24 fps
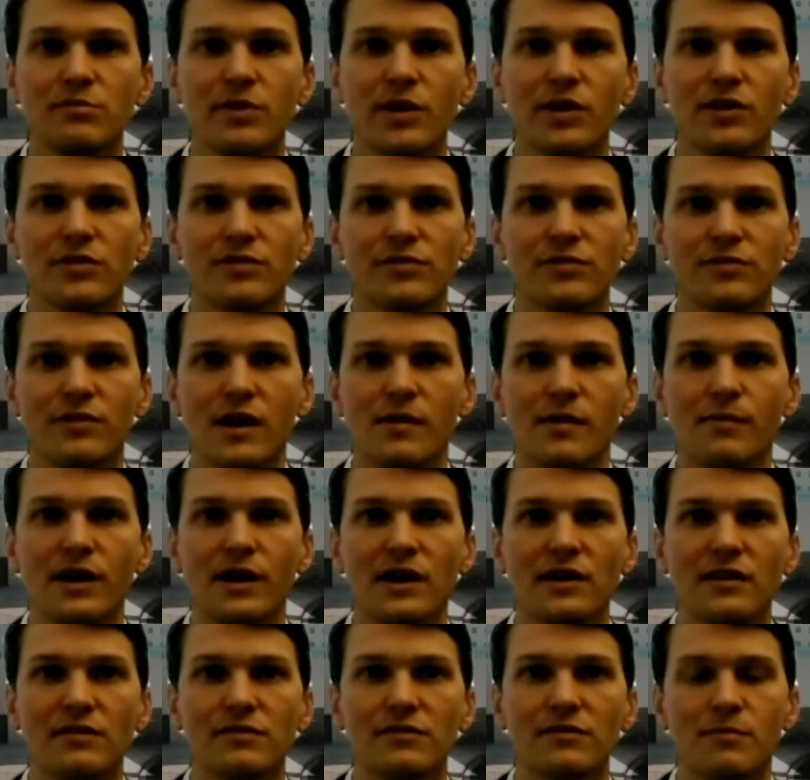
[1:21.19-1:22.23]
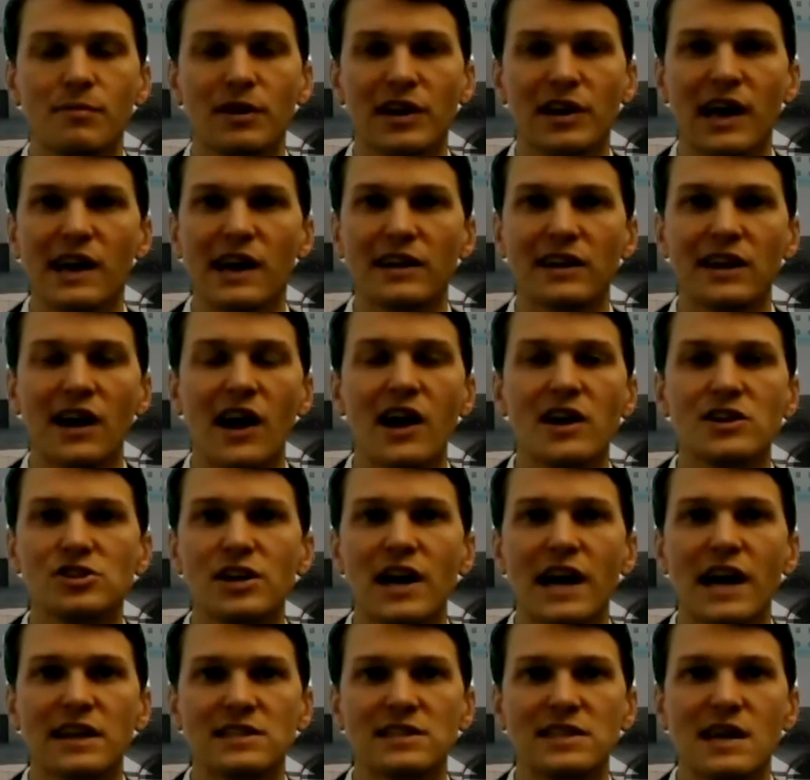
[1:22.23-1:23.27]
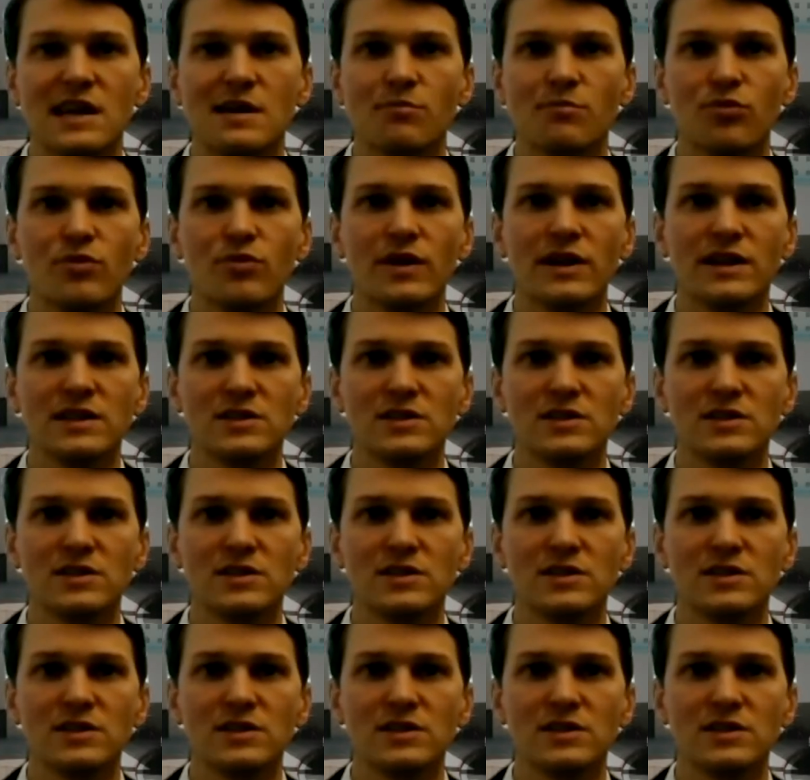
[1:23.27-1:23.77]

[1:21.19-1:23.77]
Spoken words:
both from a kind of contract standpoint